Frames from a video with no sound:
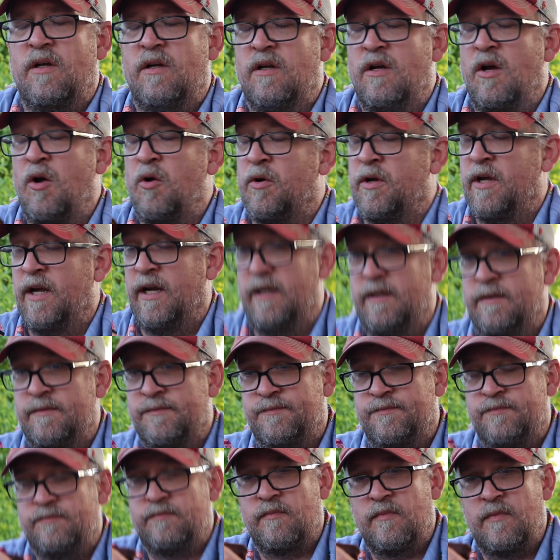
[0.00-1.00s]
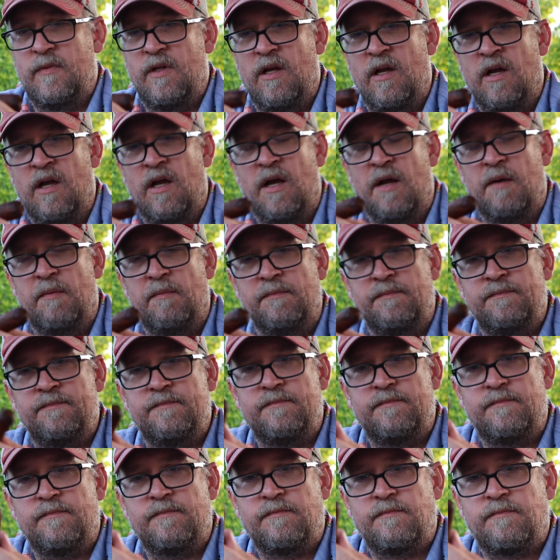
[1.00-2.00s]
Okay.
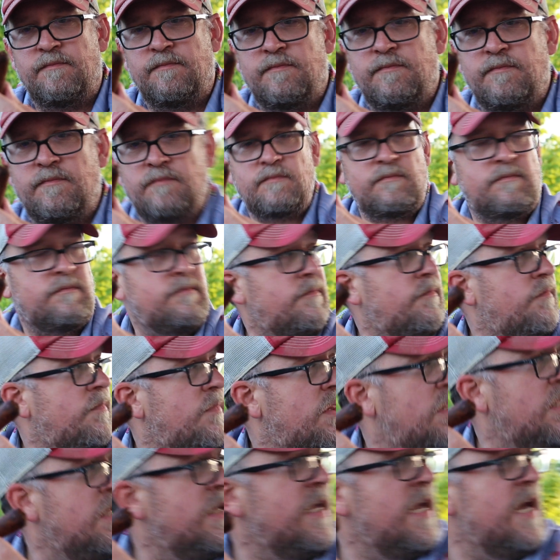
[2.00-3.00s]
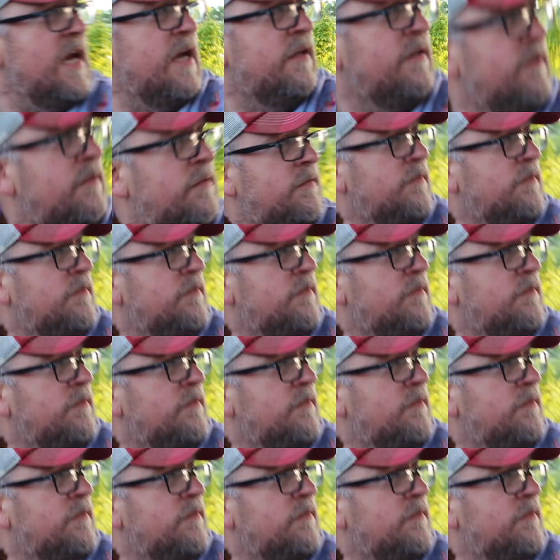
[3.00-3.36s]
Yeah.